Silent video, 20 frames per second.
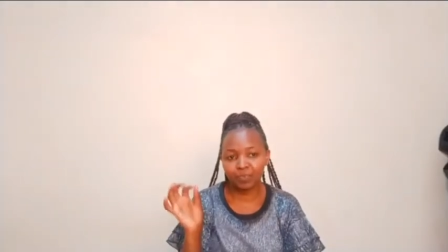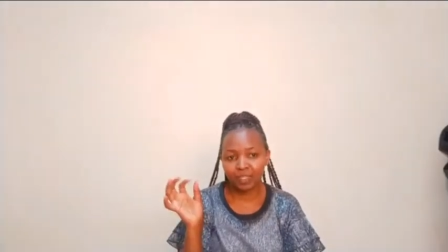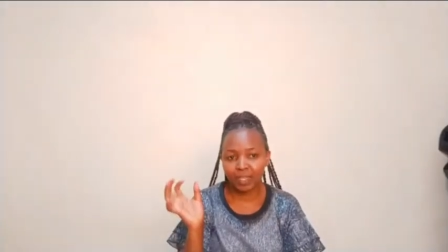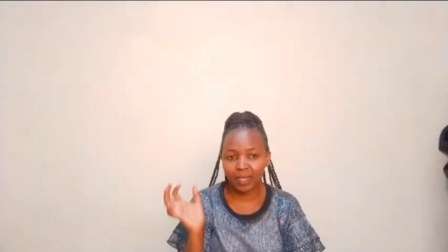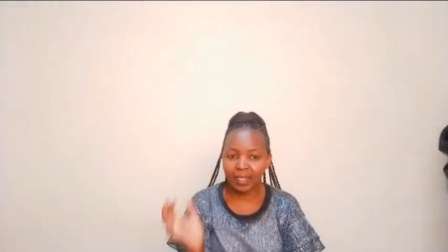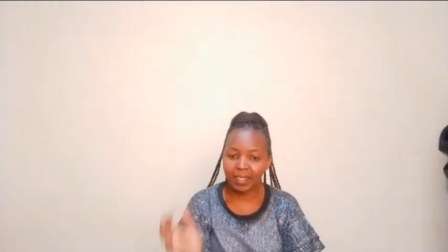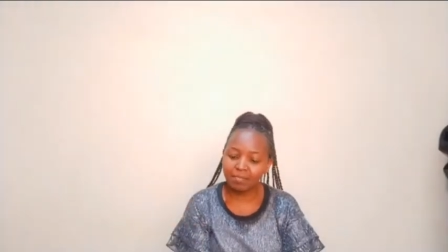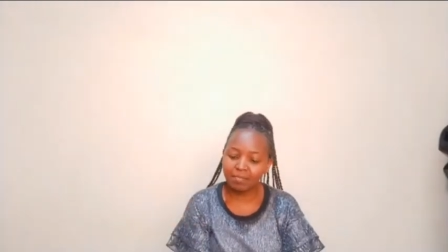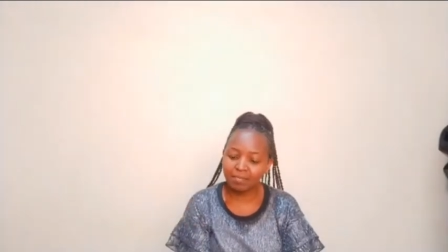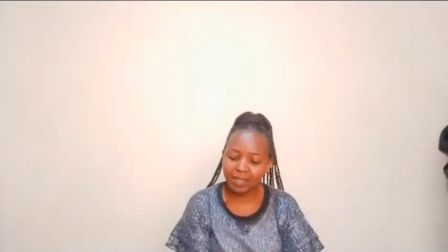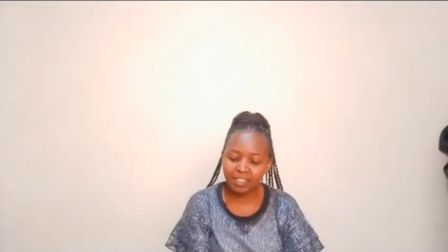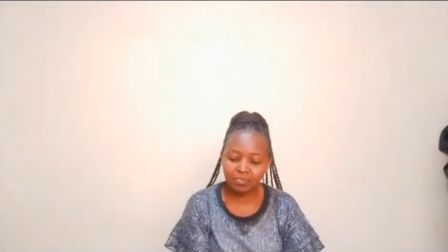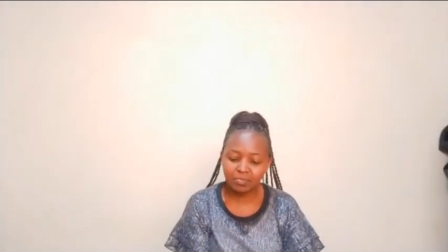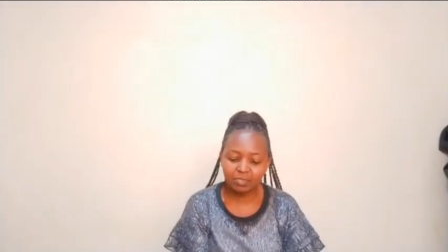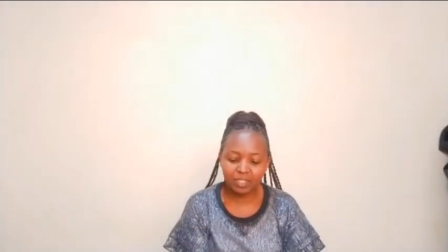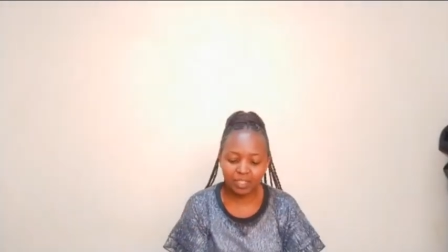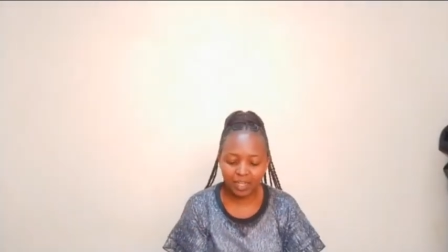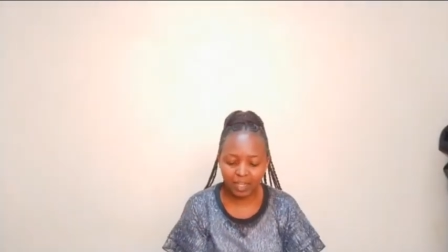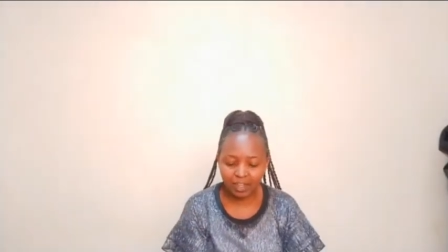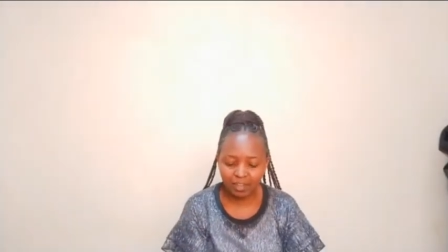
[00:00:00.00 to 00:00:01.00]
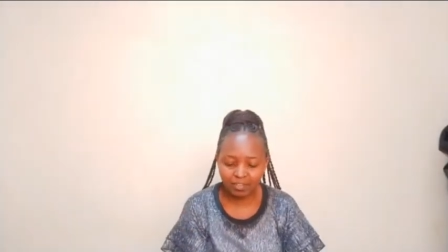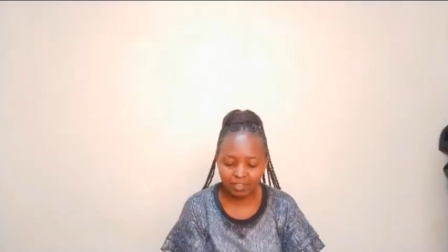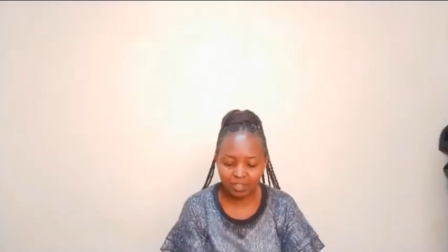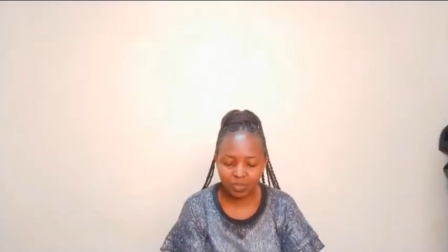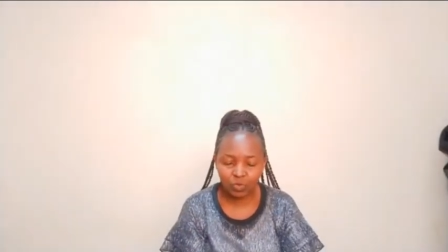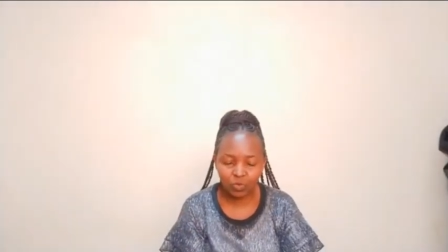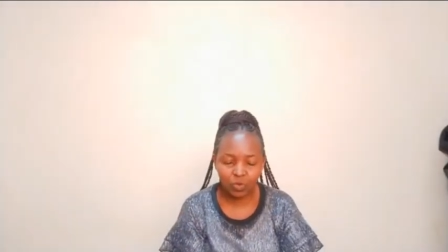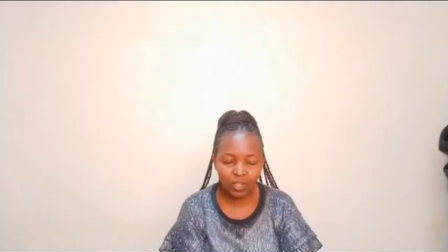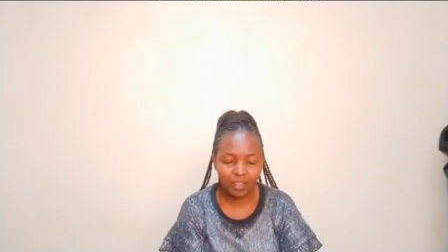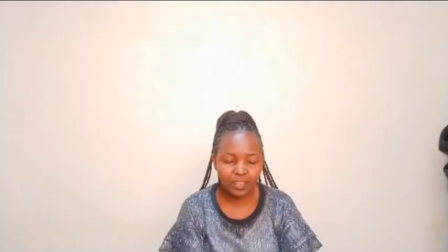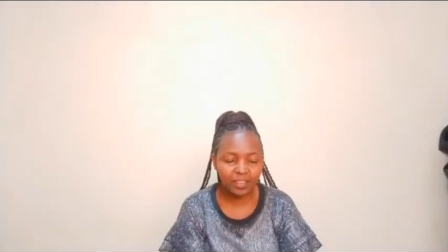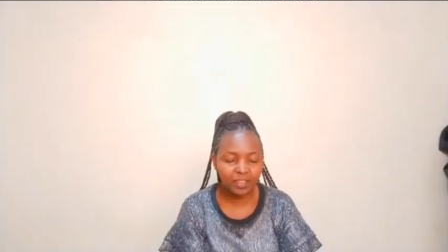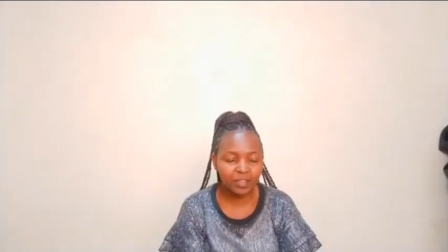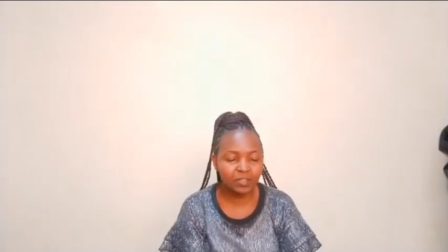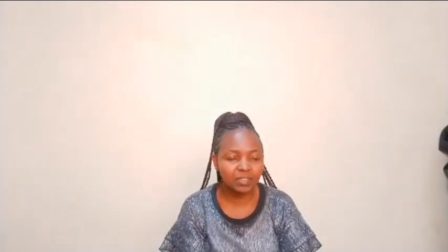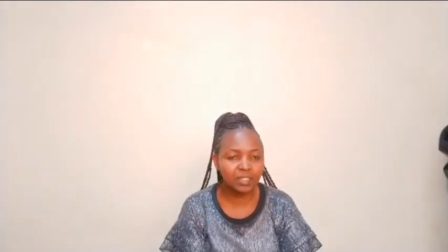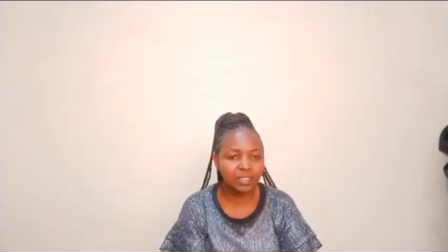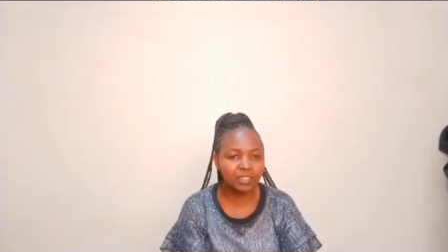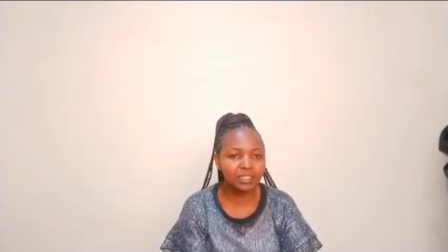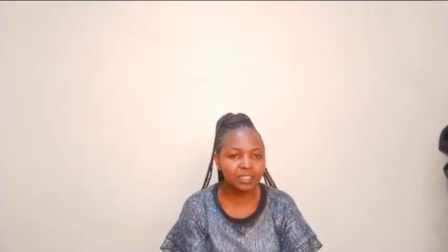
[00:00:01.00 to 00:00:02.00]
I might be having
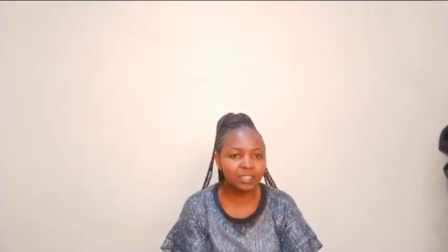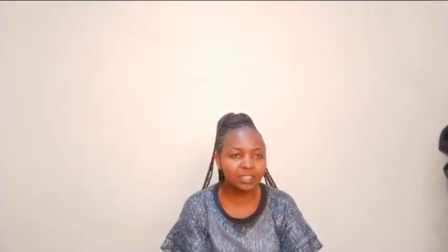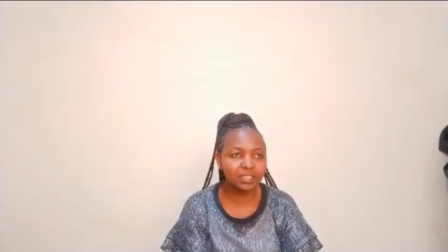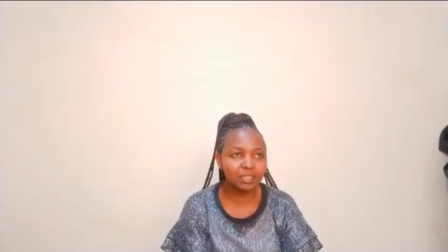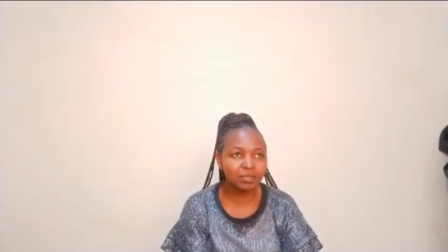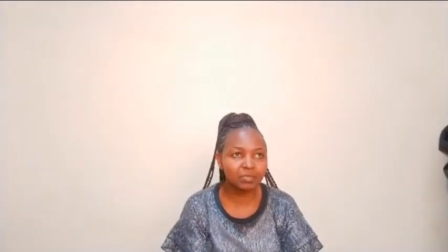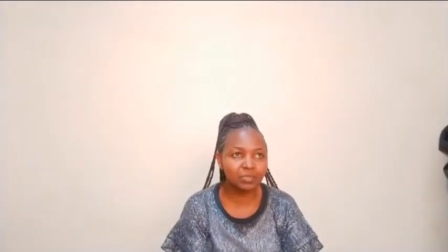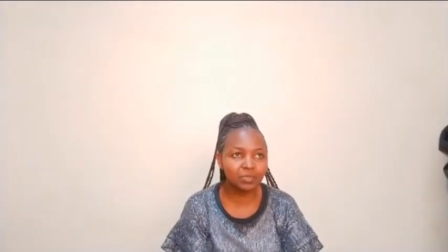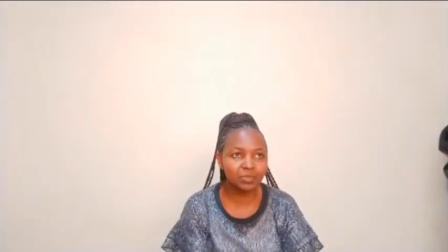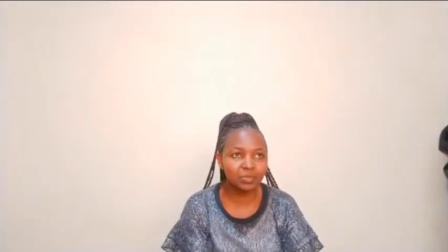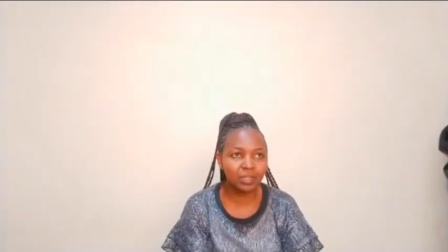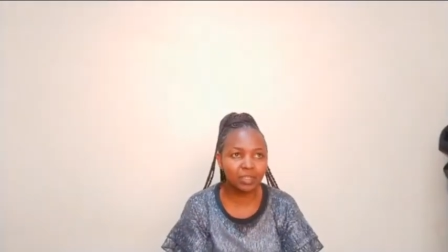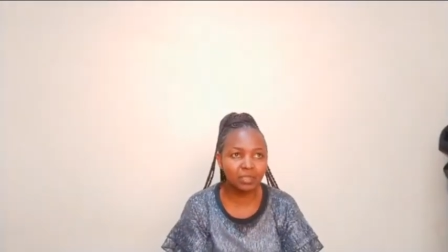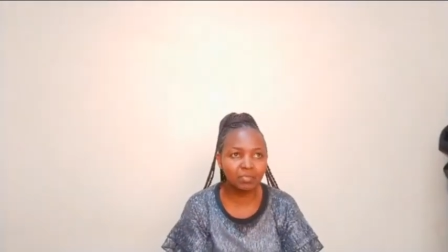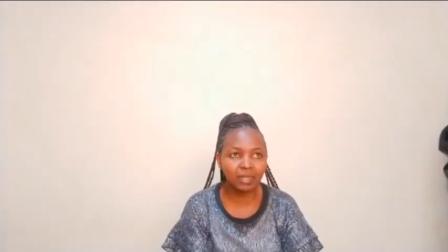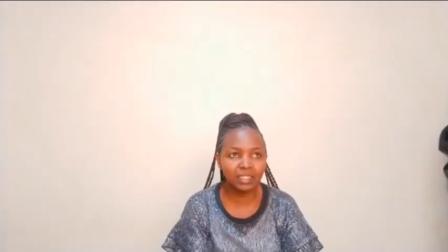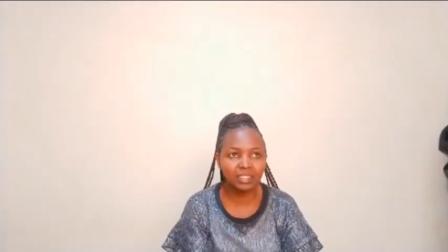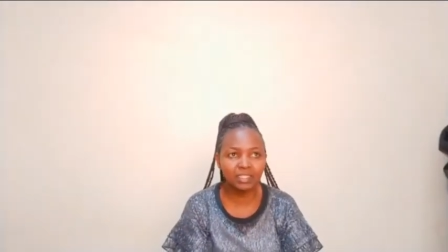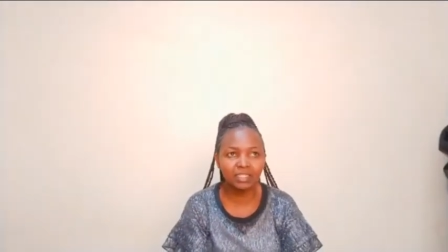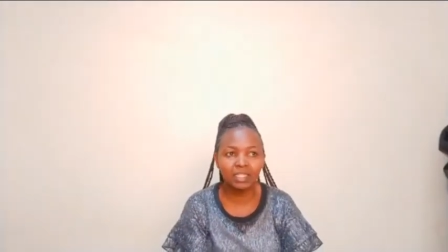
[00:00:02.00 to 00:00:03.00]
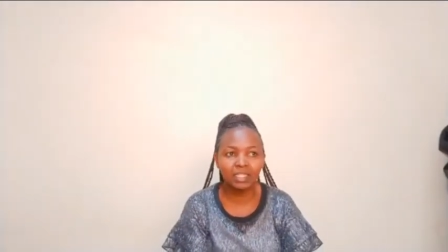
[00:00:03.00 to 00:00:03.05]
1,000 subscribers